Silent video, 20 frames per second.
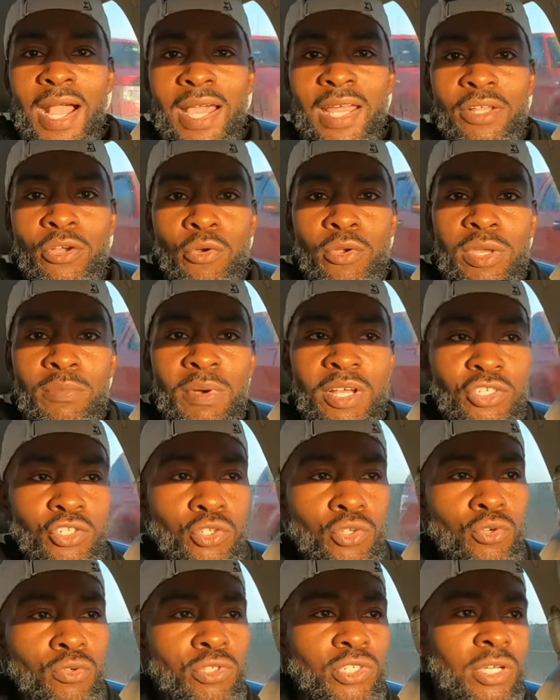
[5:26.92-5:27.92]
I gotta go get my
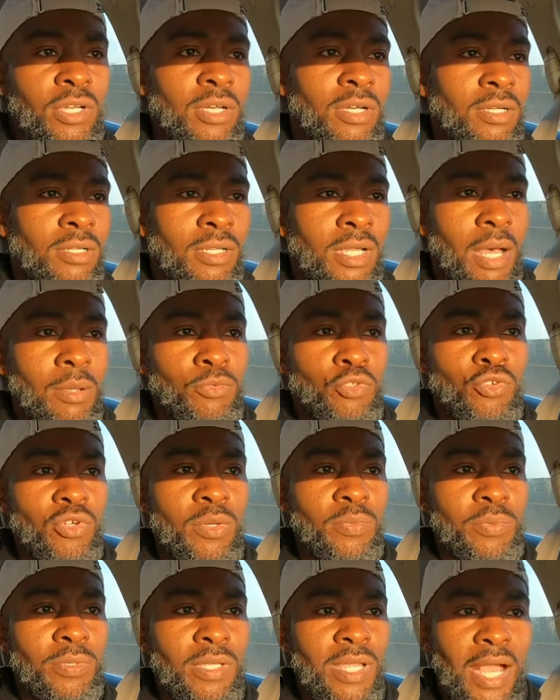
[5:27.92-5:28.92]
shoes, y'all. I'm
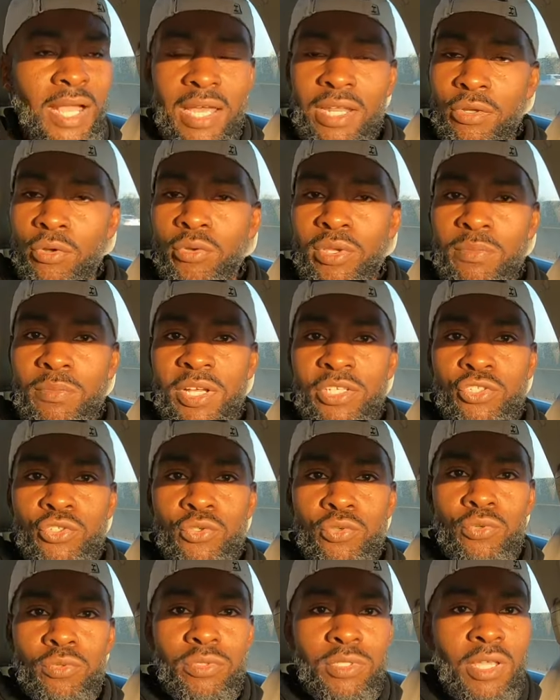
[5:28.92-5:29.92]
tripping. I gotta go get my
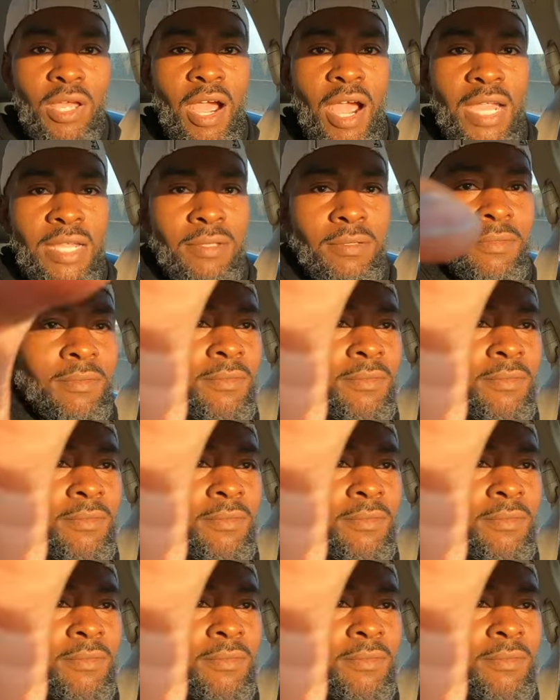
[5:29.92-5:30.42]
shoes. All right.